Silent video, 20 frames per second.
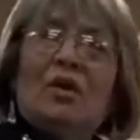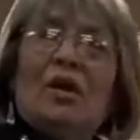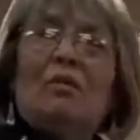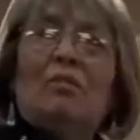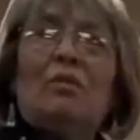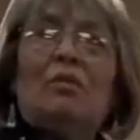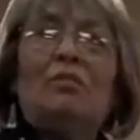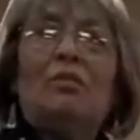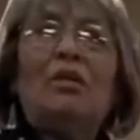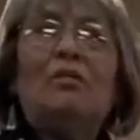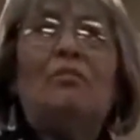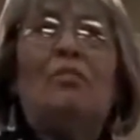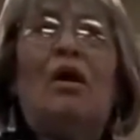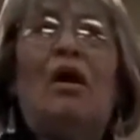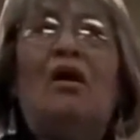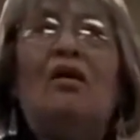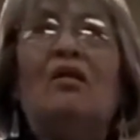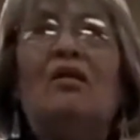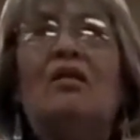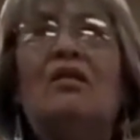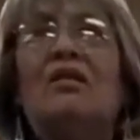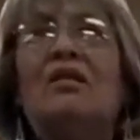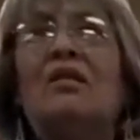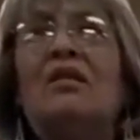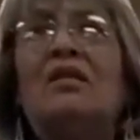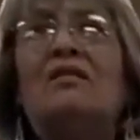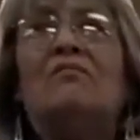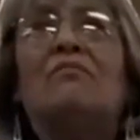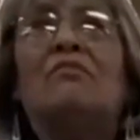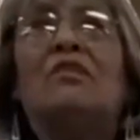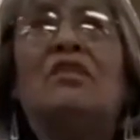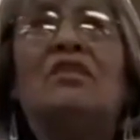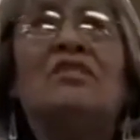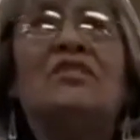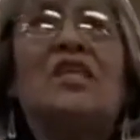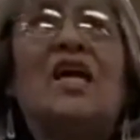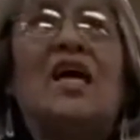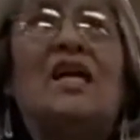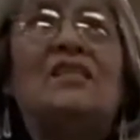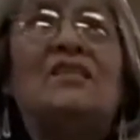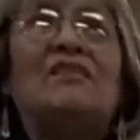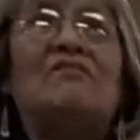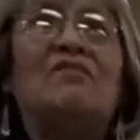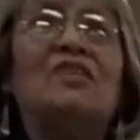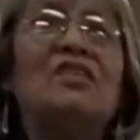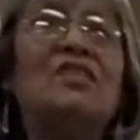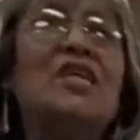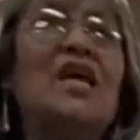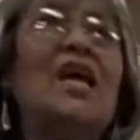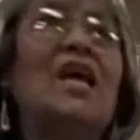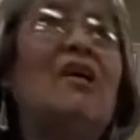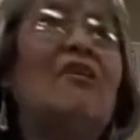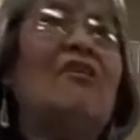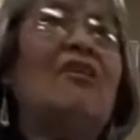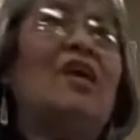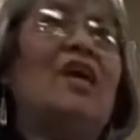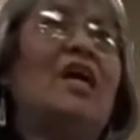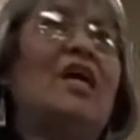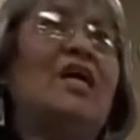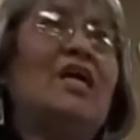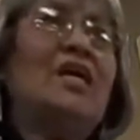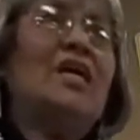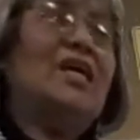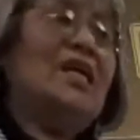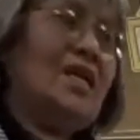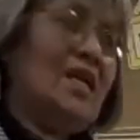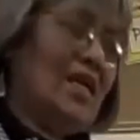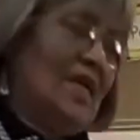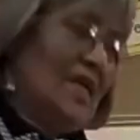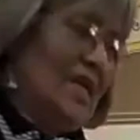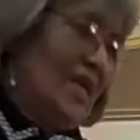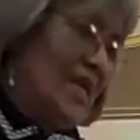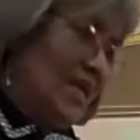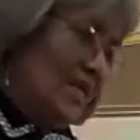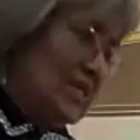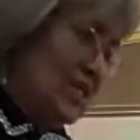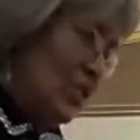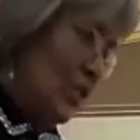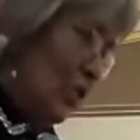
probably partly the size of this area. And